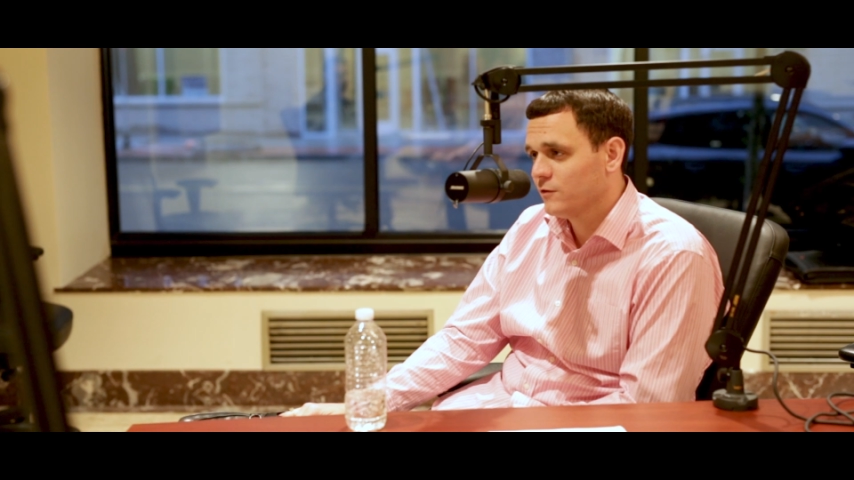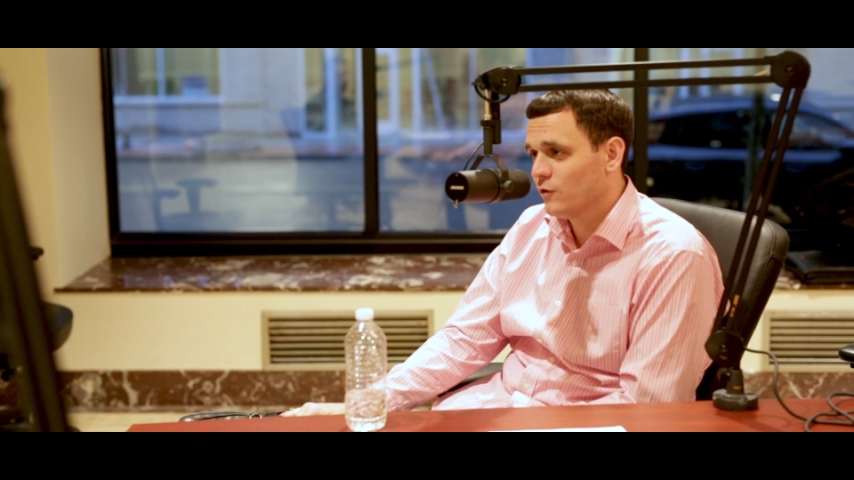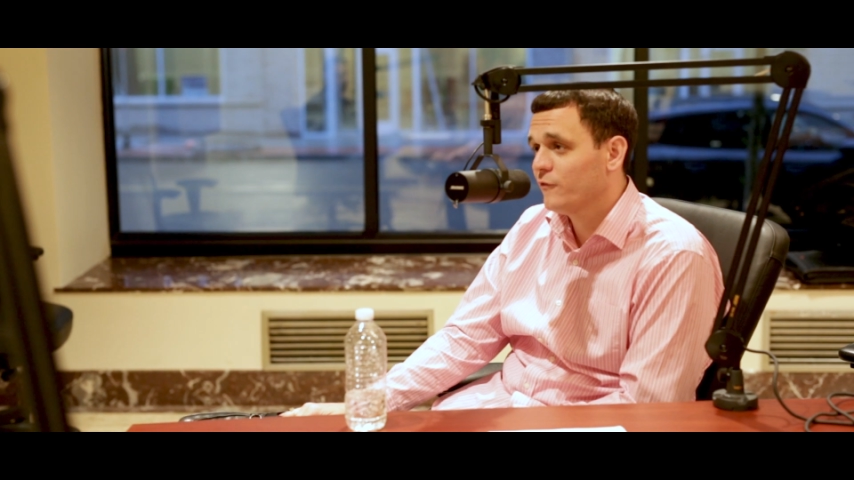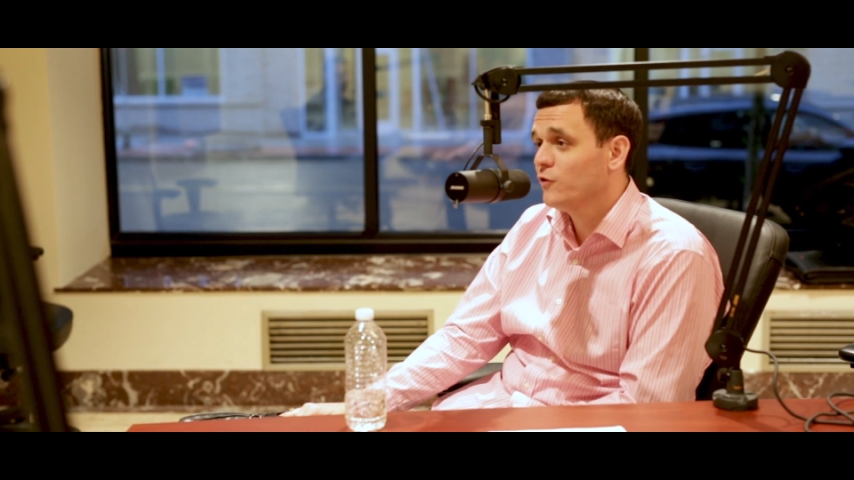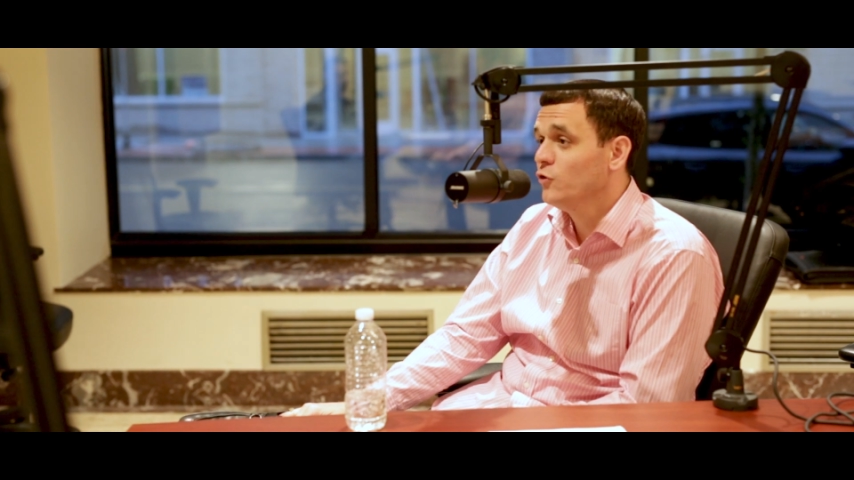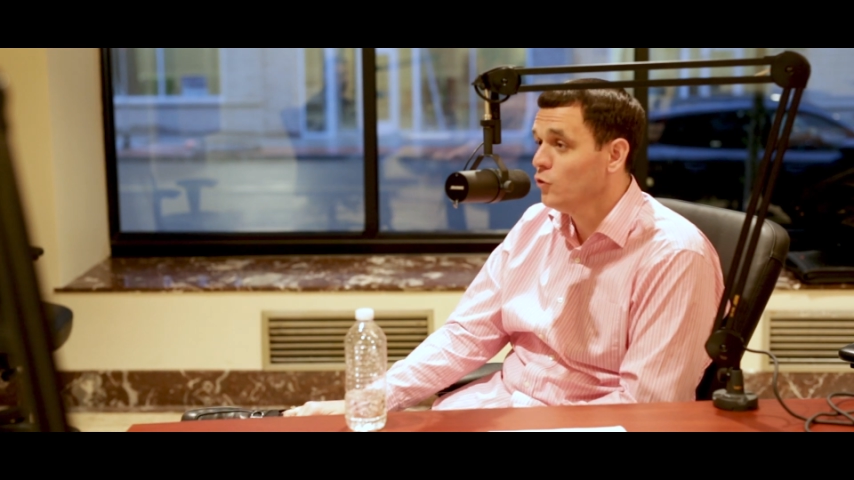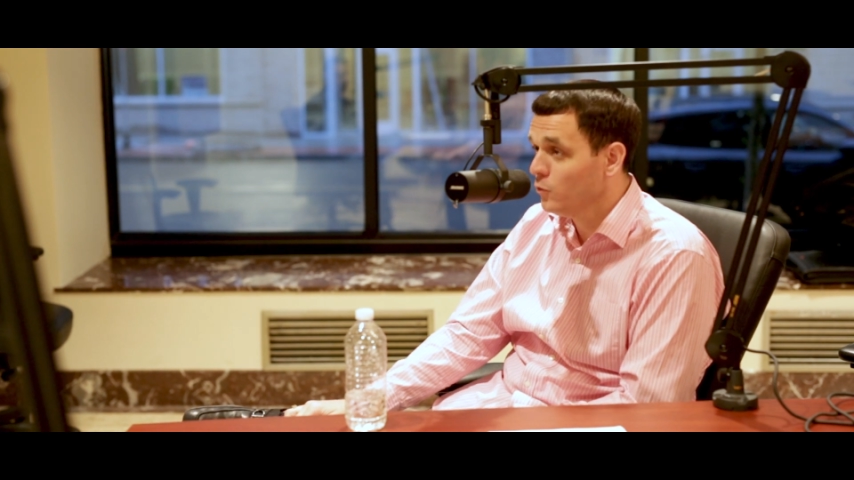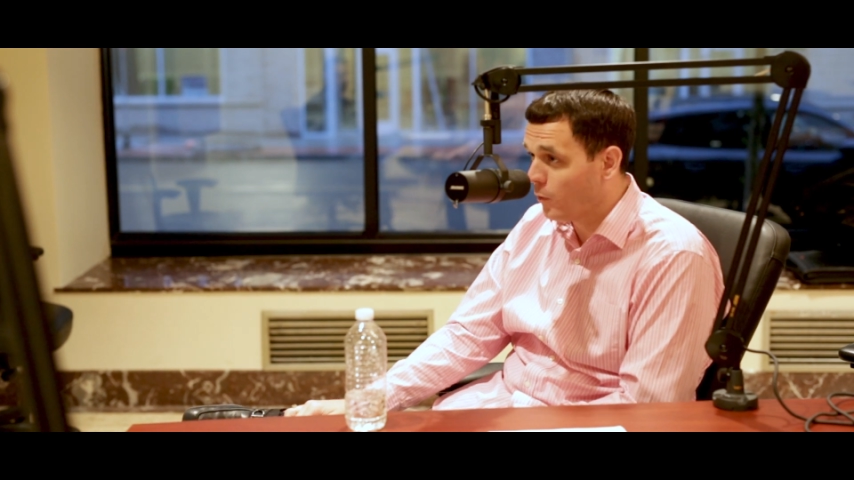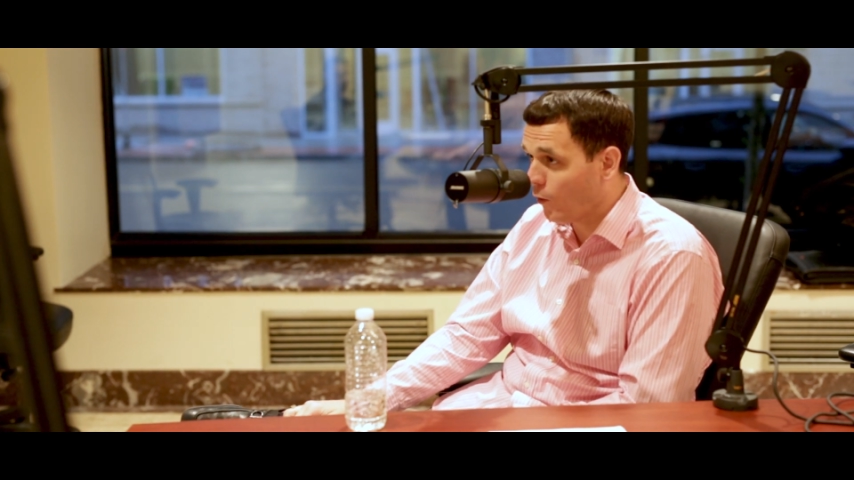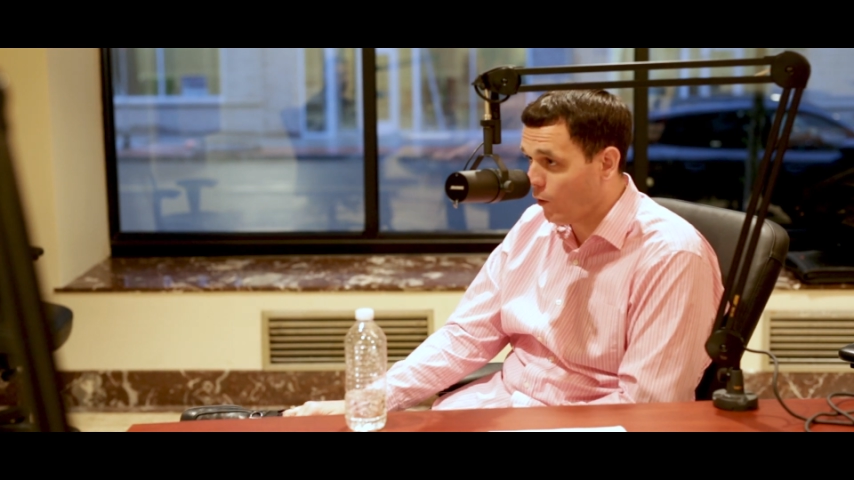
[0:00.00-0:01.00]
you have a
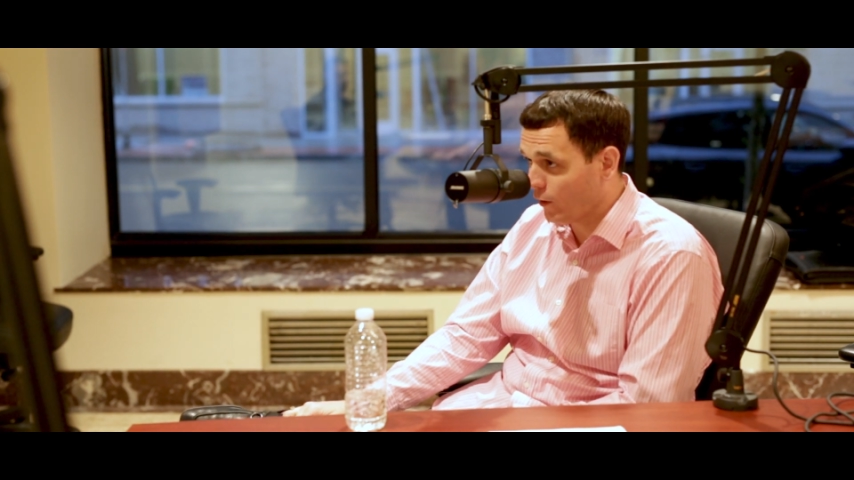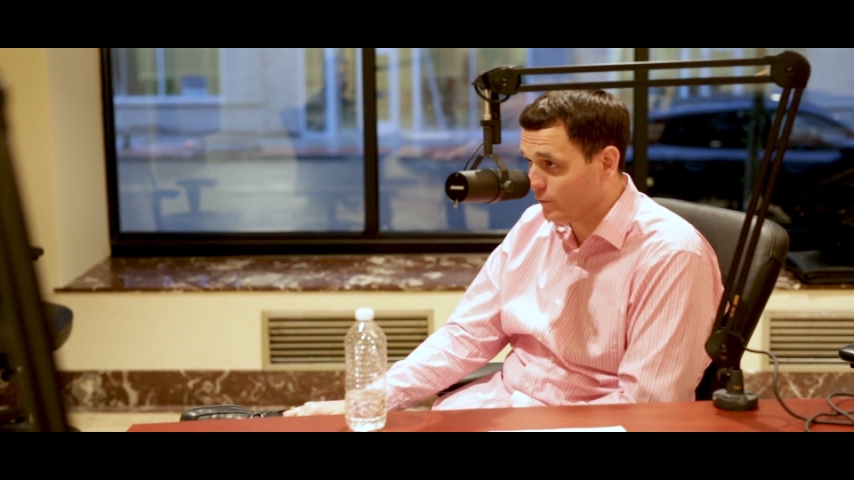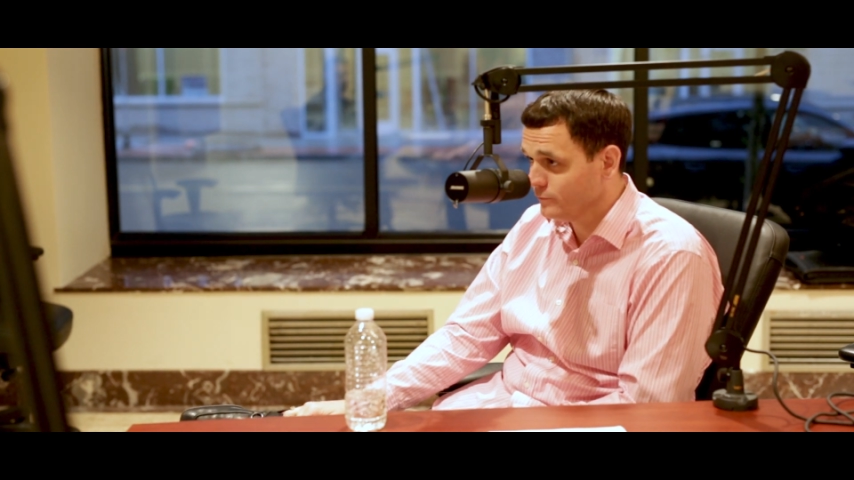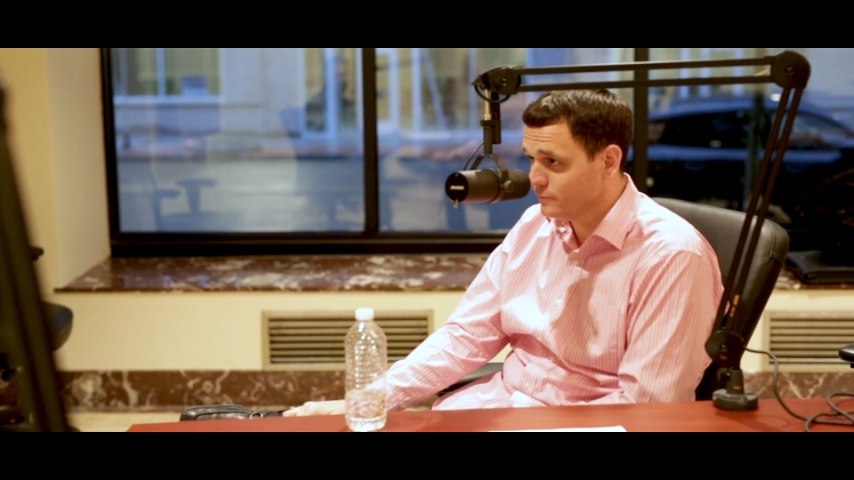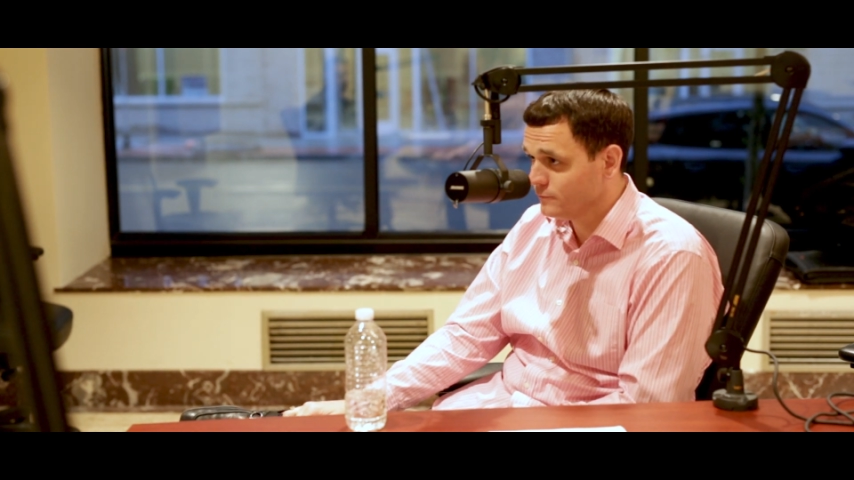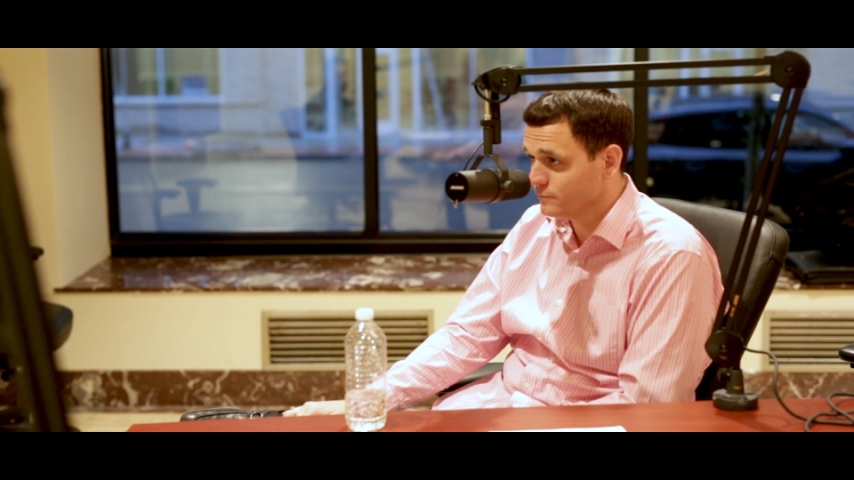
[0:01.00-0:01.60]
newborn,